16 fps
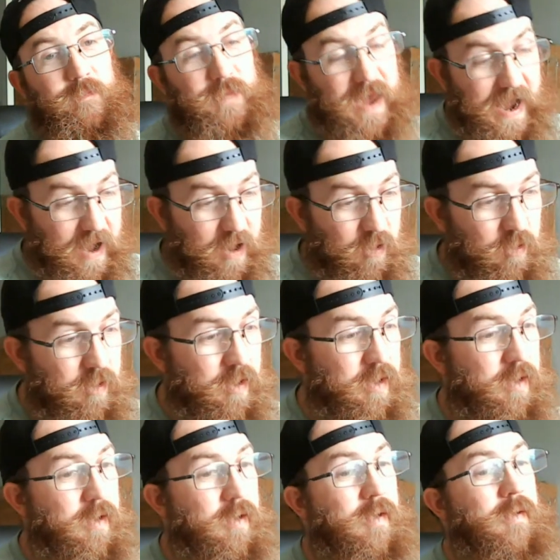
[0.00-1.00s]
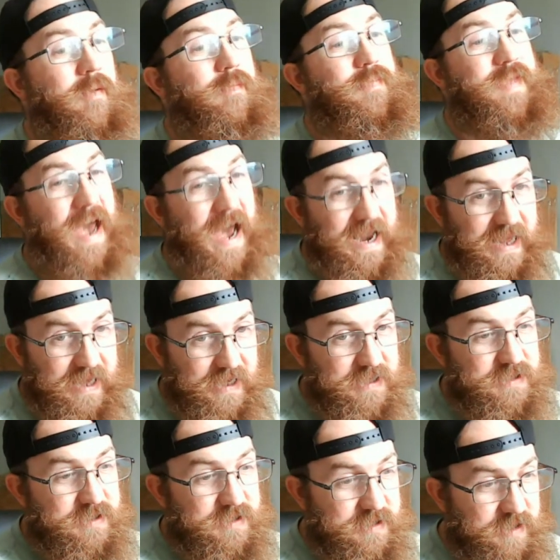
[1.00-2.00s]
Now, that
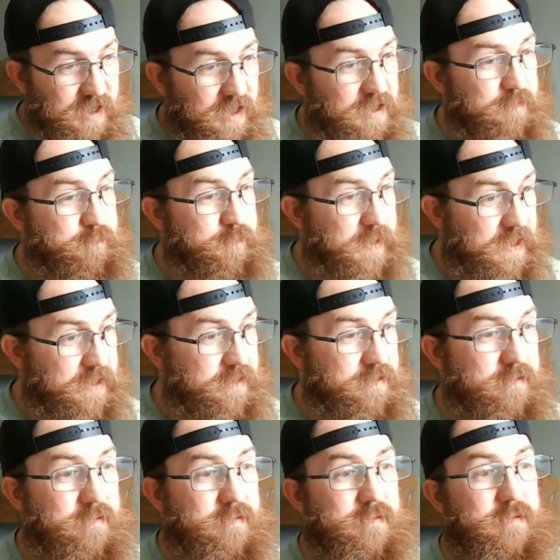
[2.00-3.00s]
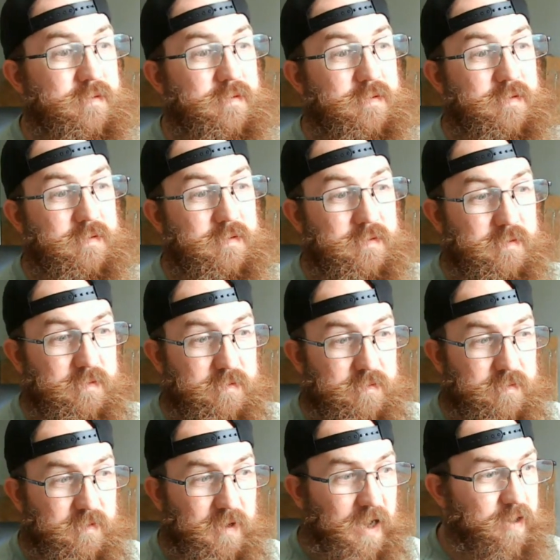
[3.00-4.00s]
is a bit,
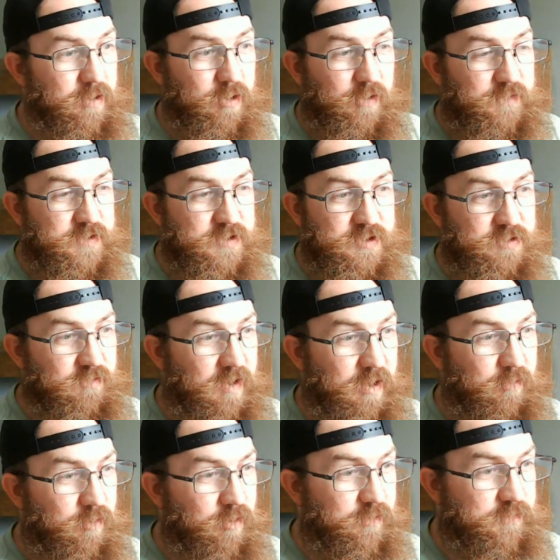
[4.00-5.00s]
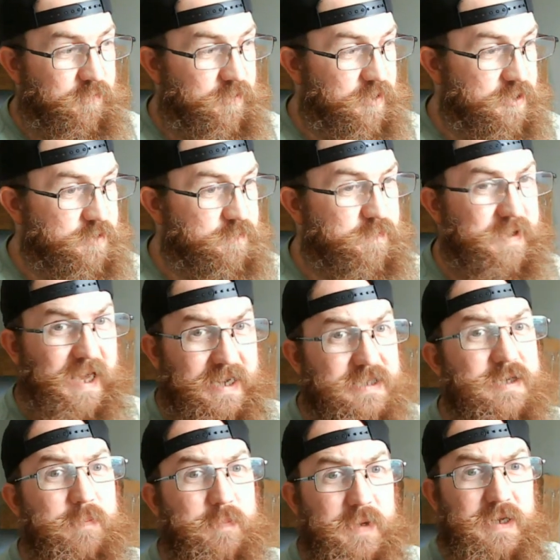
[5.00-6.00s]
I don't know if this is the right word for this, but that
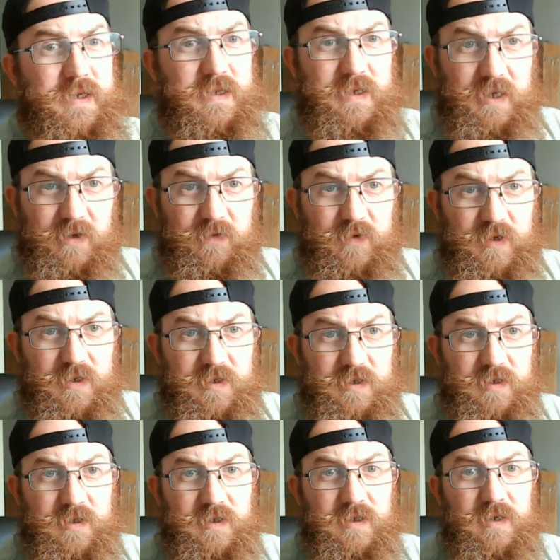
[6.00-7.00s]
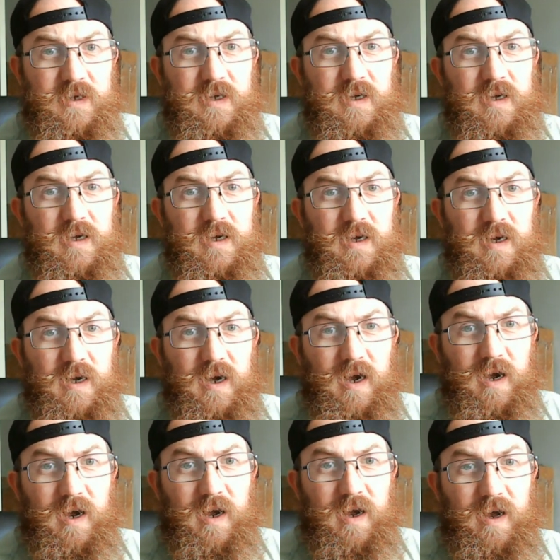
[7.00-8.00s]
is a bit devious.
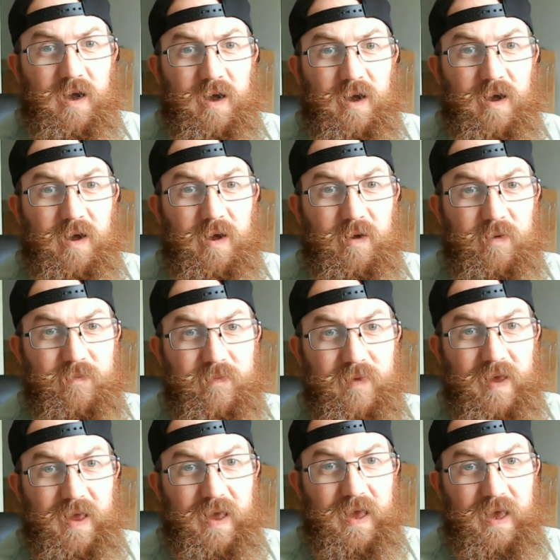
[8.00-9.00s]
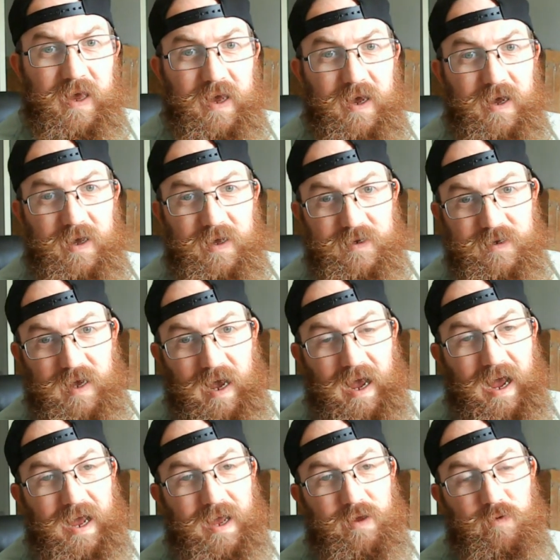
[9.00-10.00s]
And
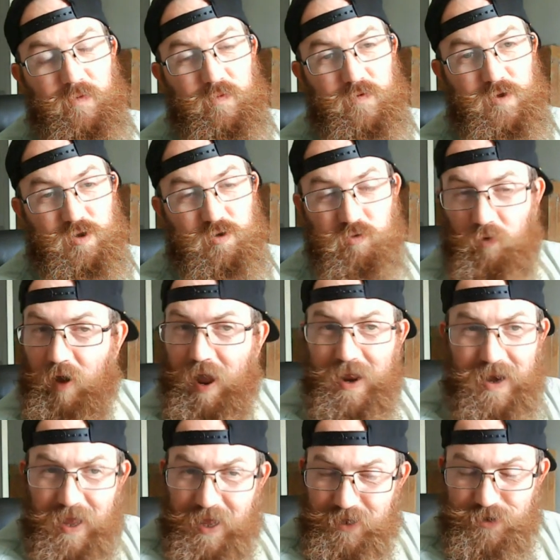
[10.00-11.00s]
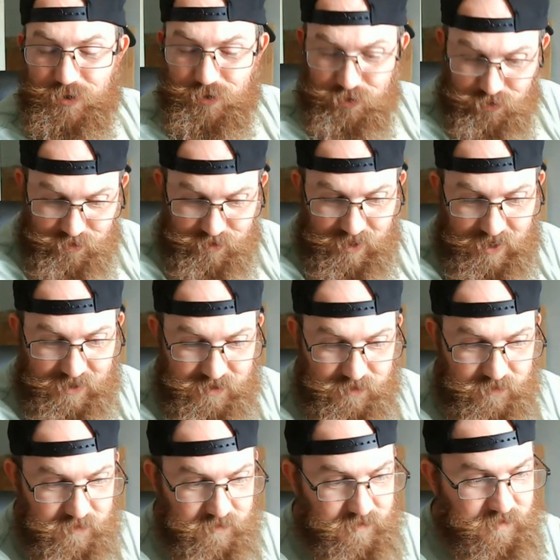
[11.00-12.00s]
I try not to do that,
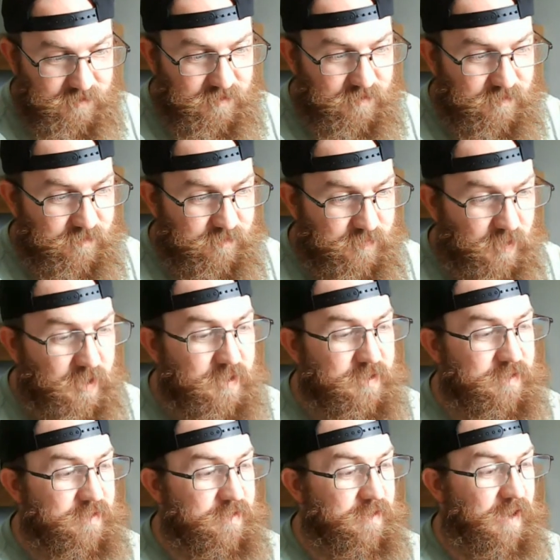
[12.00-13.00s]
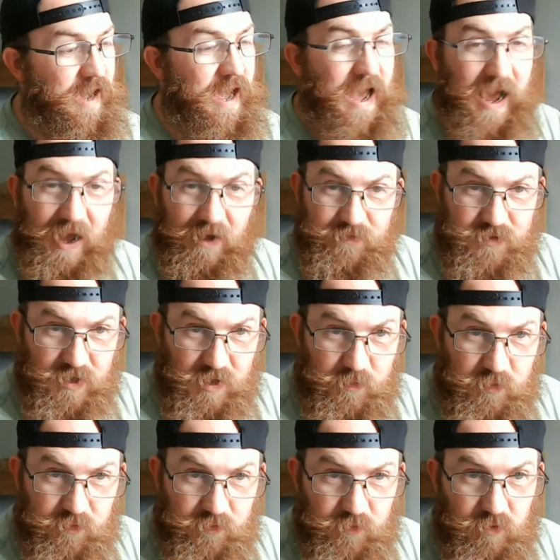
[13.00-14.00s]
but I have done it
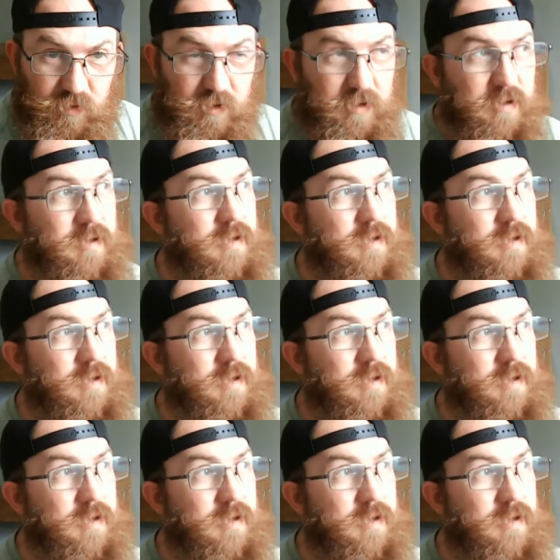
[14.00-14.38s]
before.